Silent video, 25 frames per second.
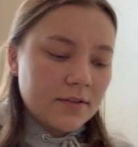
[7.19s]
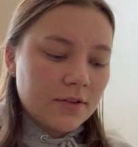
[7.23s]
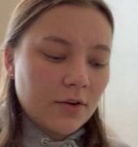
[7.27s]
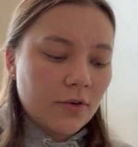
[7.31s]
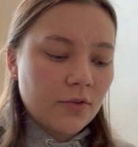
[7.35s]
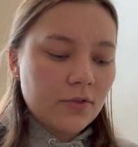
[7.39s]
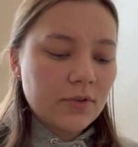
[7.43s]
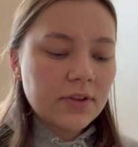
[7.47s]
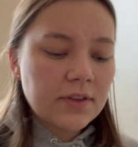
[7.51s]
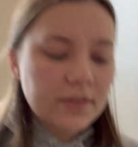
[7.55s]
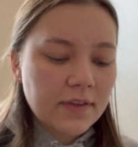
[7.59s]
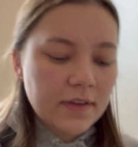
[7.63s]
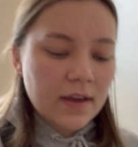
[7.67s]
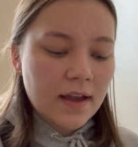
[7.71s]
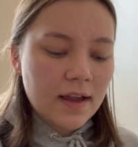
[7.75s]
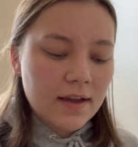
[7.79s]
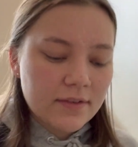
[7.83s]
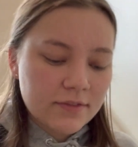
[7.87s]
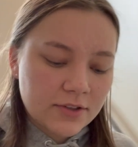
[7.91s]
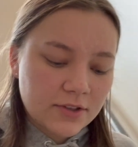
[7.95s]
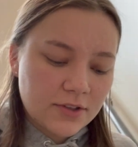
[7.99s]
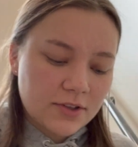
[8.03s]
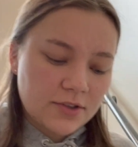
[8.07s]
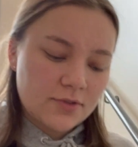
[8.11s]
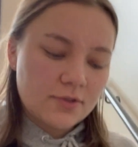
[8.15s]
the only thing I
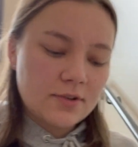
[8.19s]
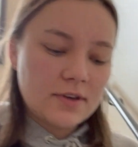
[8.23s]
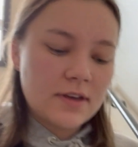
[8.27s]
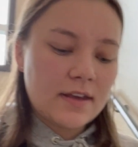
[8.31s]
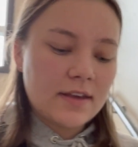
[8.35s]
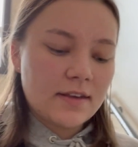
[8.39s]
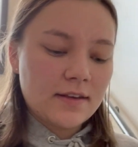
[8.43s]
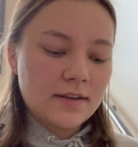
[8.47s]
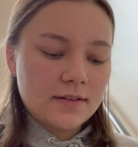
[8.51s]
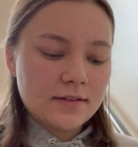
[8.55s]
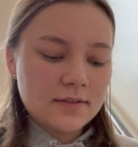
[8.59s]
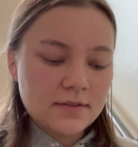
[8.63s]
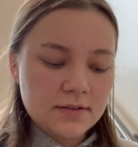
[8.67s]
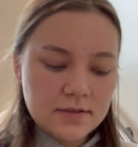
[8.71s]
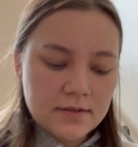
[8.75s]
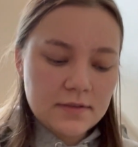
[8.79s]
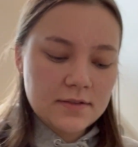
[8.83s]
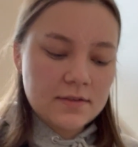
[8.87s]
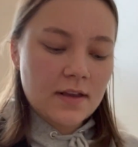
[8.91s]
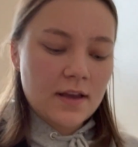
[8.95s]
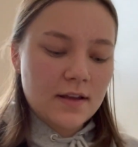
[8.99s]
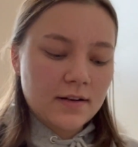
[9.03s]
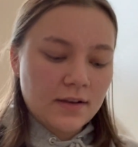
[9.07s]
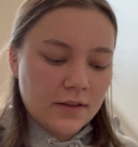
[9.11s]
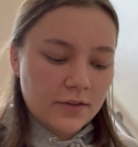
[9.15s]
have to do
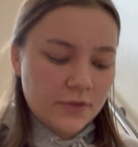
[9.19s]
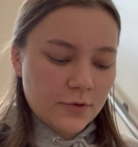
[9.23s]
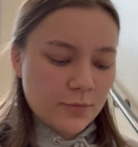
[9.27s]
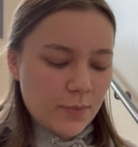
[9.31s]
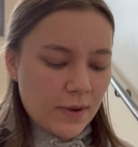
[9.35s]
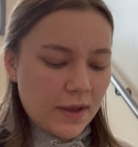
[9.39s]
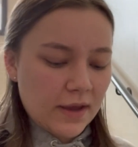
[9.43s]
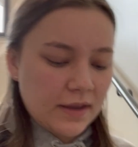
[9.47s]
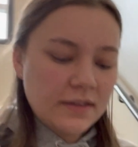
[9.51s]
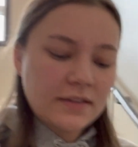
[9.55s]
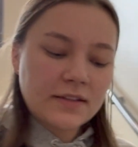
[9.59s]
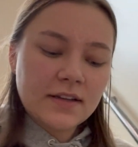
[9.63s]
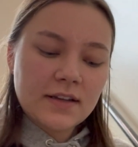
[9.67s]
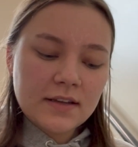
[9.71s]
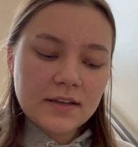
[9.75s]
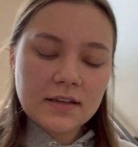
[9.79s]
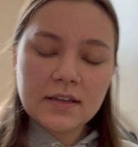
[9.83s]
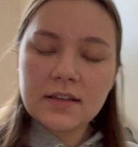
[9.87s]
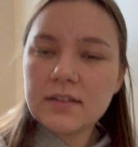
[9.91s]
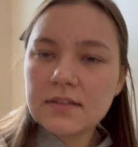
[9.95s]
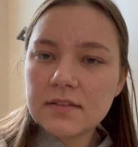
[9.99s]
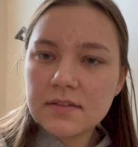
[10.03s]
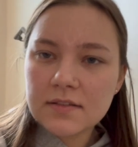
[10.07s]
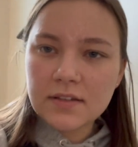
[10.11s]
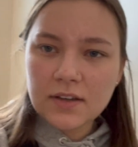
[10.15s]
is another
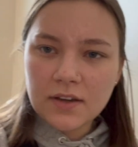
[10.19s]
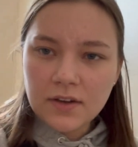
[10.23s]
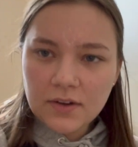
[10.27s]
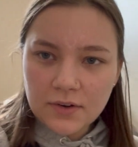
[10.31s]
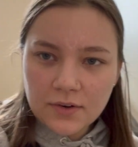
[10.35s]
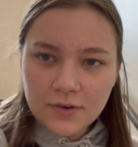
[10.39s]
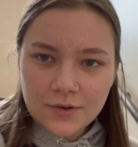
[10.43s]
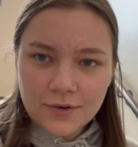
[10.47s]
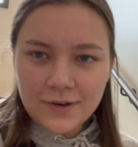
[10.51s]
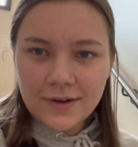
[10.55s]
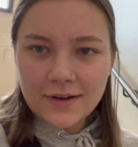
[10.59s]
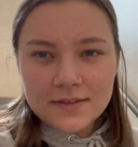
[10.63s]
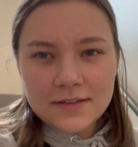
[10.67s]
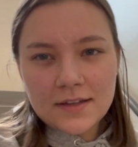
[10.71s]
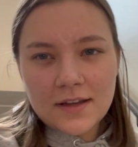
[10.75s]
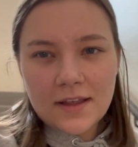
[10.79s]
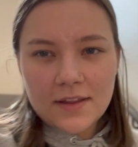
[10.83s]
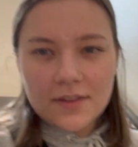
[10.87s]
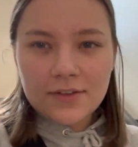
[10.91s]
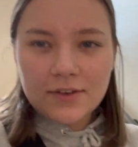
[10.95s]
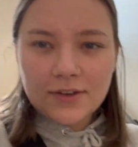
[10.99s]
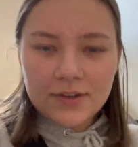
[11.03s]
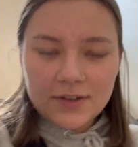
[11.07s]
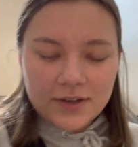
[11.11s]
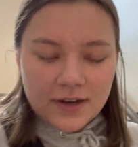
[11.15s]
painting, so it's
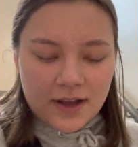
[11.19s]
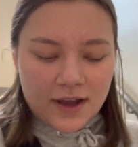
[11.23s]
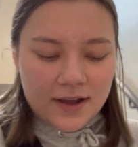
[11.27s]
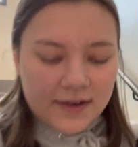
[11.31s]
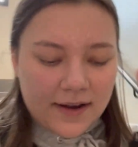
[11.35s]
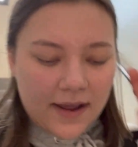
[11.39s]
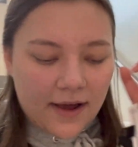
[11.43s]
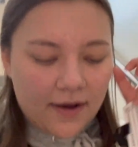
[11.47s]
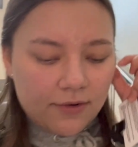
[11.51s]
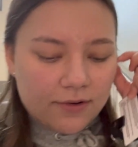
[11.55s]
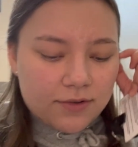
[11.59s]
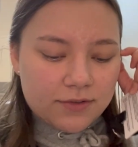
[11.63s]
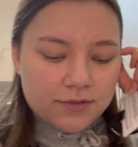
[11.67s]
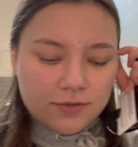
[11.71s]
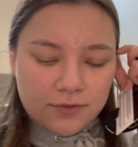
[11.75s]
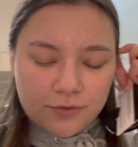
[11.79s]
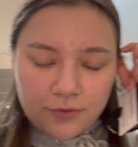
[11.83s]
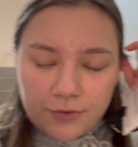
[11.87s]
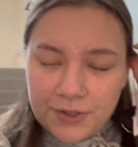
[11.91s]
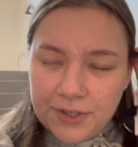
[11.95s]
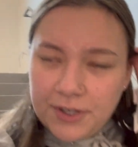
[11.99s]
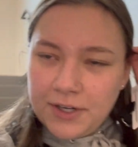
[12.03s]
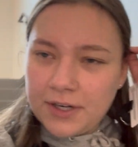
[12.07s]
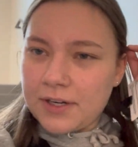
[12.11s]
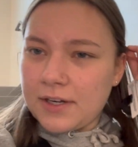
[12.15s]
another nine hours of
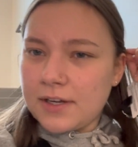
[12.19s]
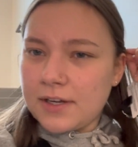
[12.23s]
work.